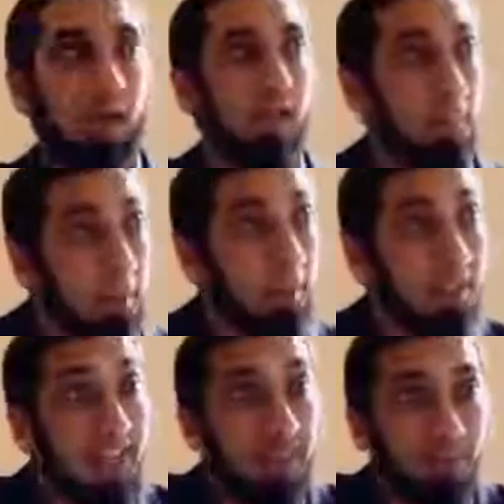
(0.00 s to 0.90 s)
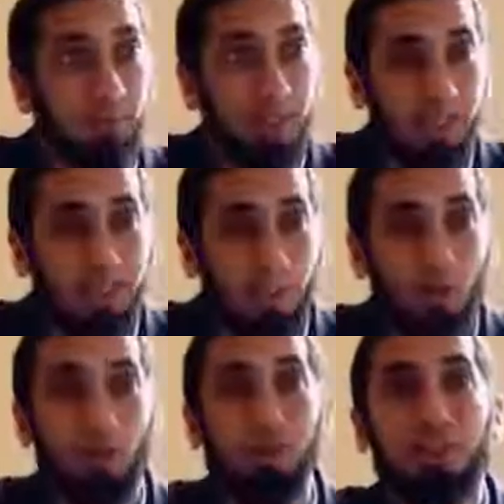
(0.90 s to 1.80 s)
And the people gather because they
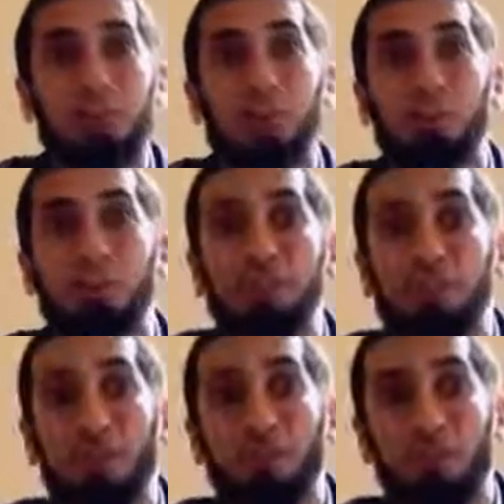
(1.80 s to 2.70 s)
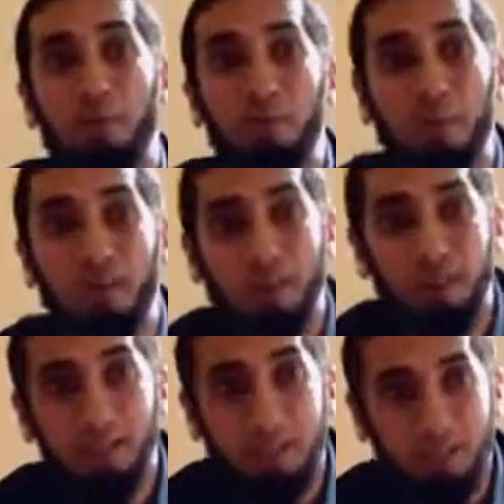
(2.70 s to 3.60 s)
know this announcement is coming from
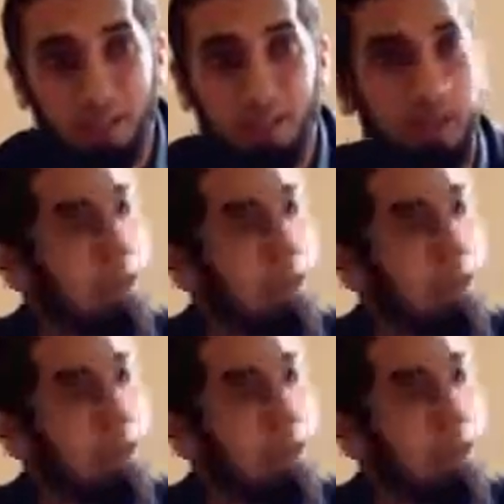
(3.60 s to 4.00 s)
the king.